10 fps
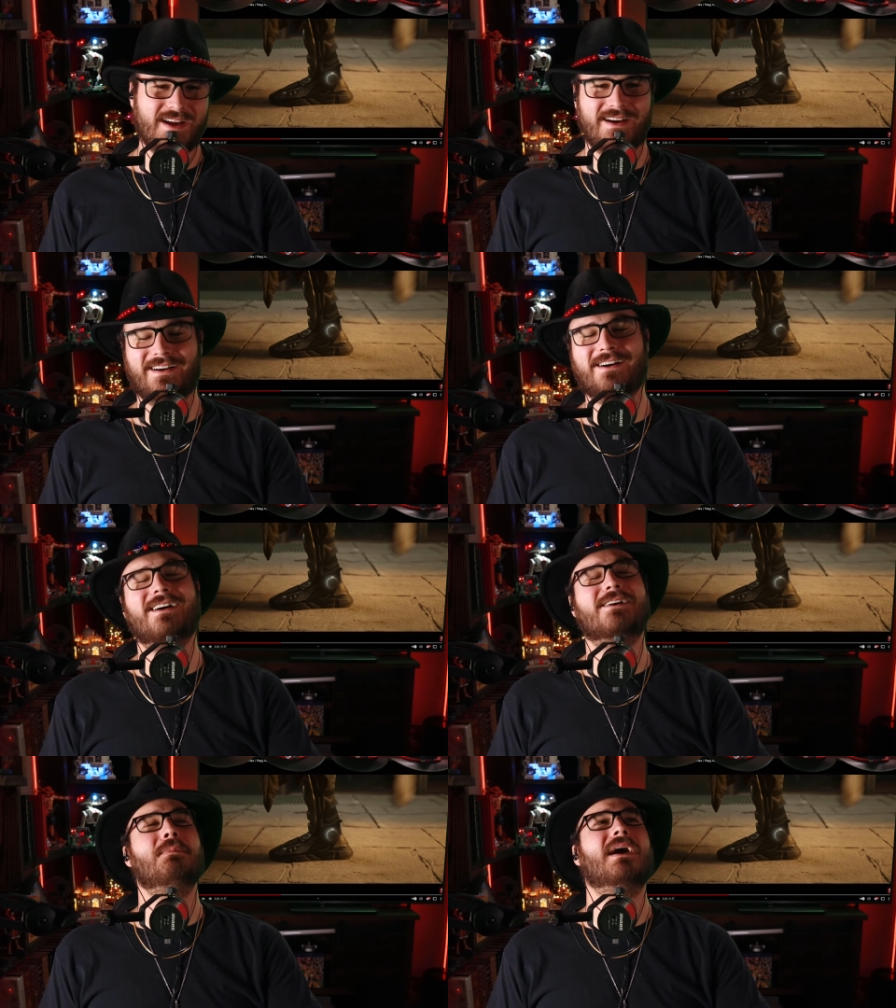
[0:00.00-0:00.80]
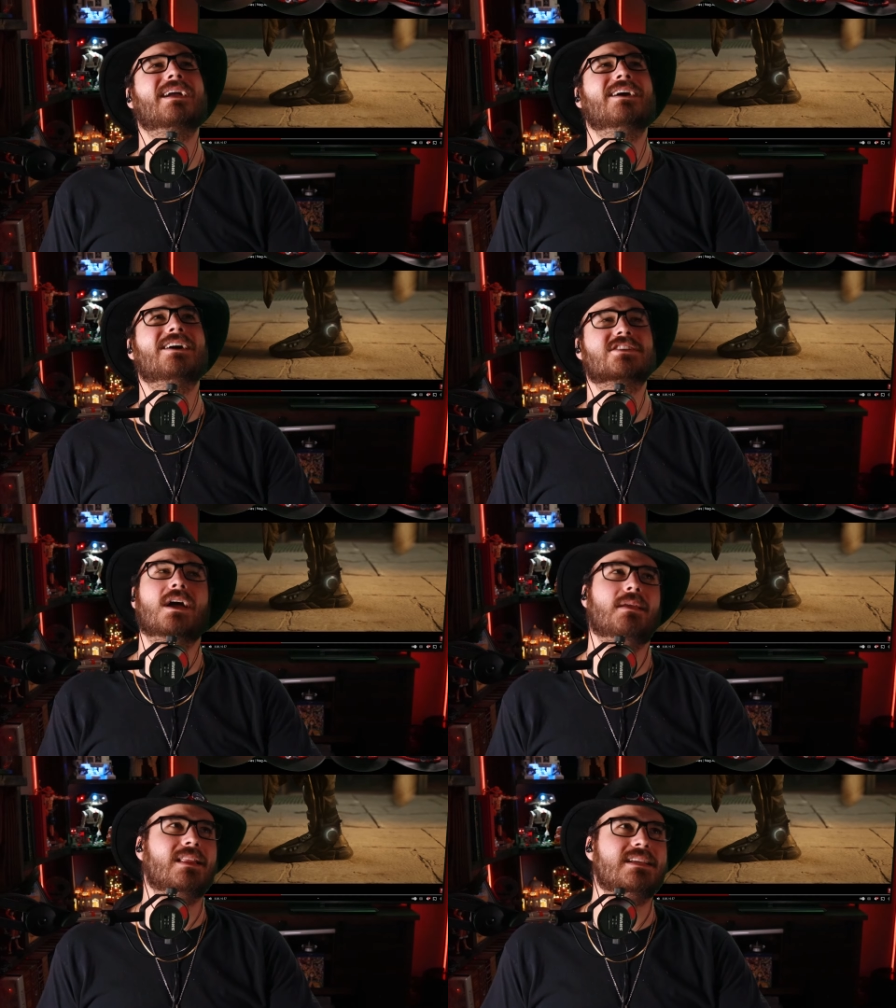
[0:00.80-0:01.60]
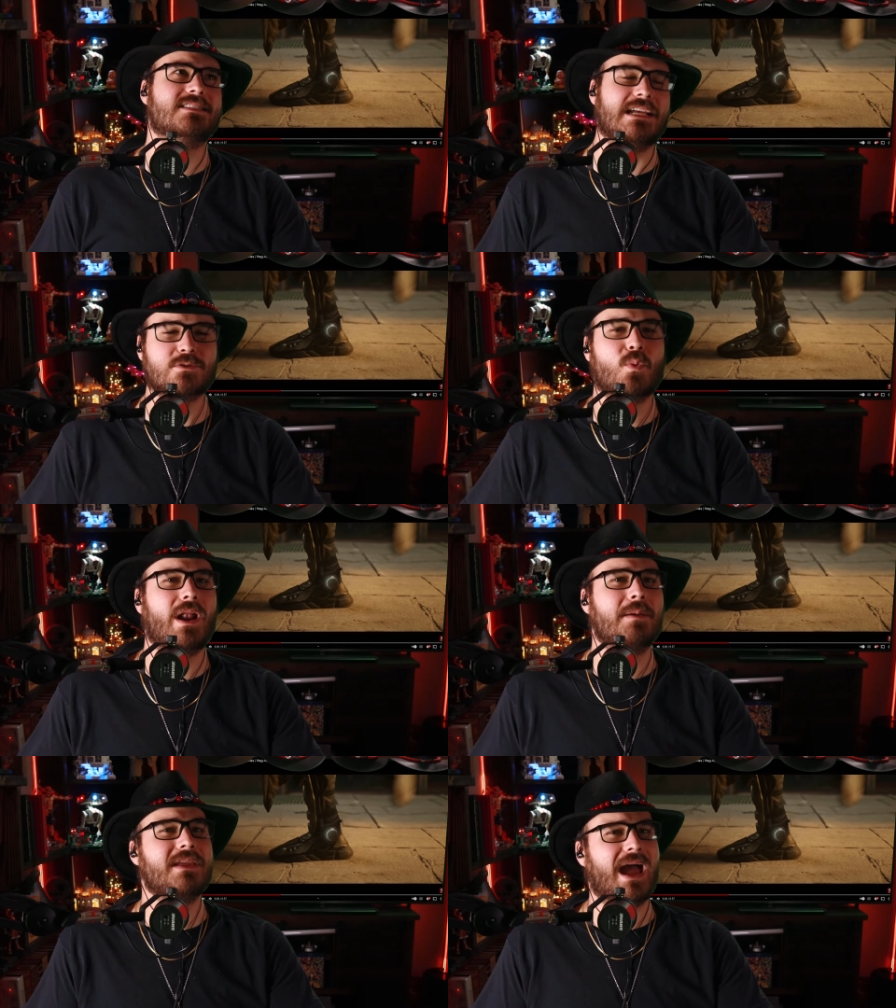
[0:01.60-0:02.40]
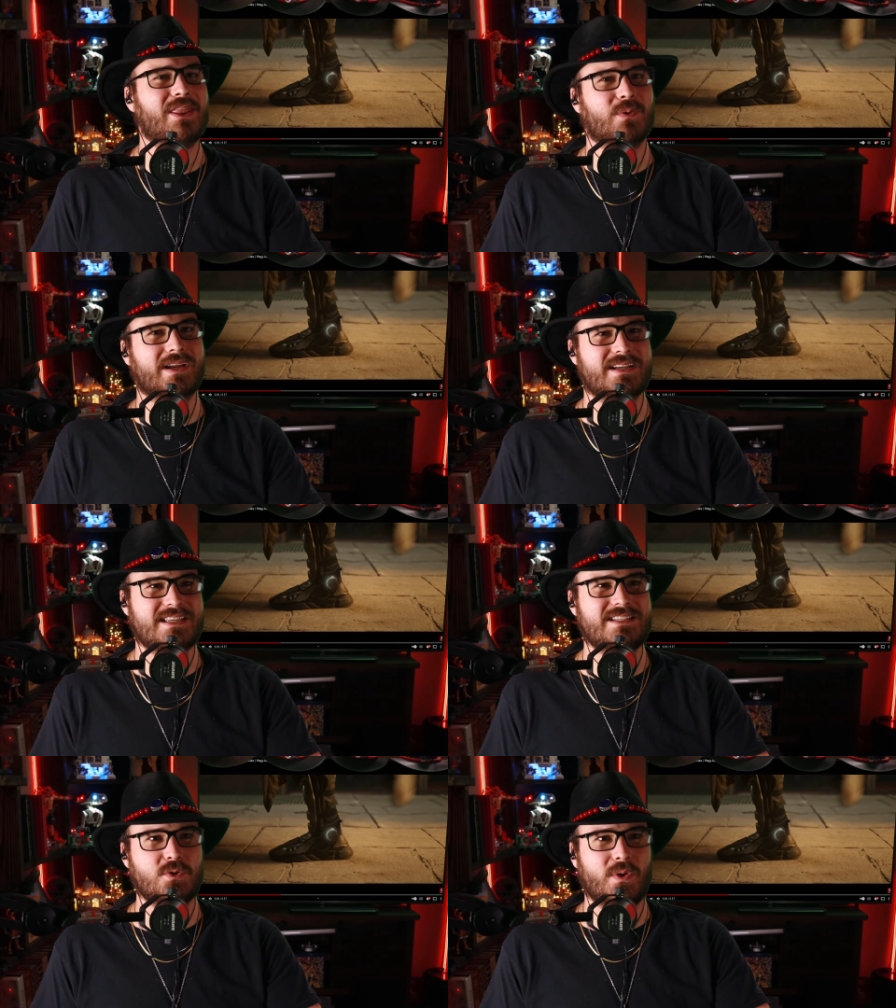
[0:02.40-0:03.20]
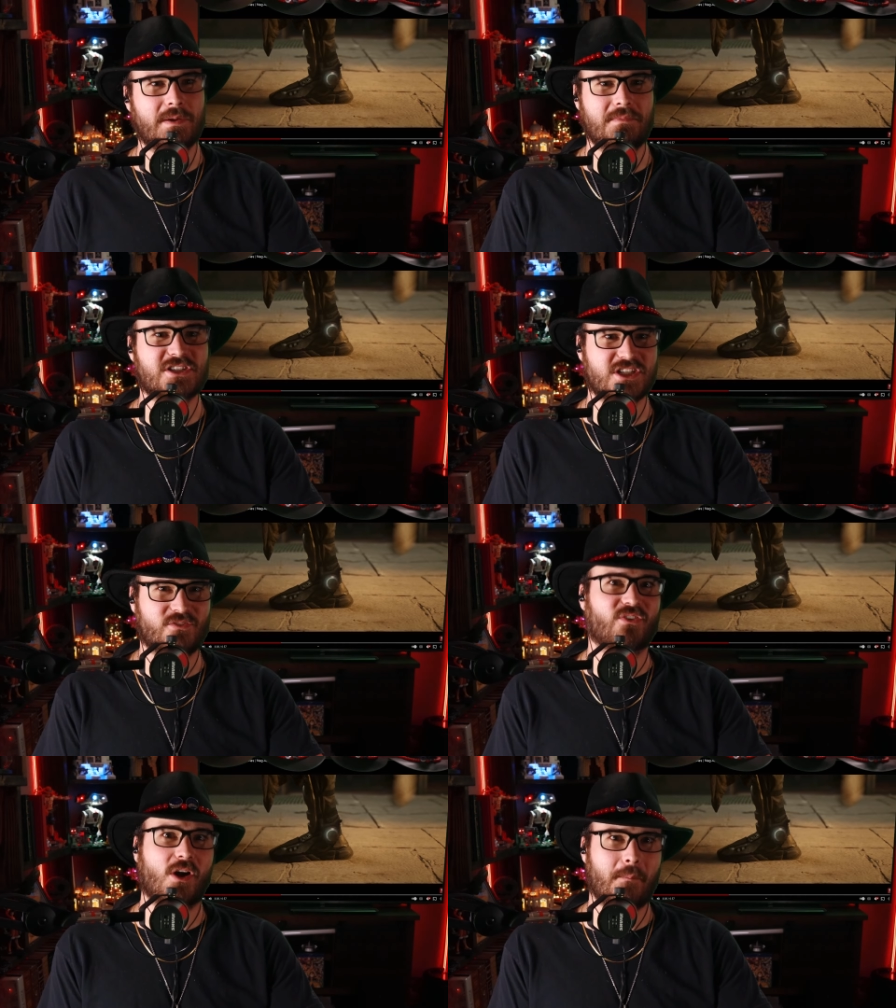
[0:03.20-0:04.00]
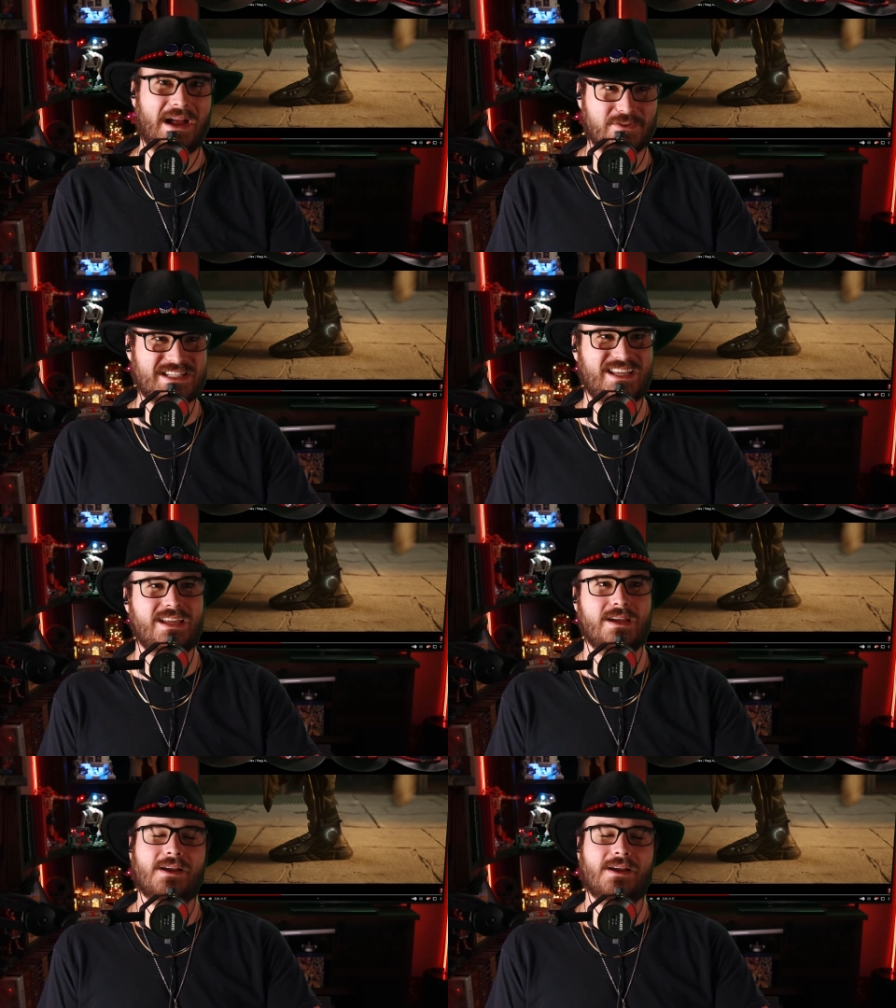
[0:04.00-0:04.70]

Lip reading: Oh my gosh. At least that's what I'm gathering, because he's doing a mission for a bounty.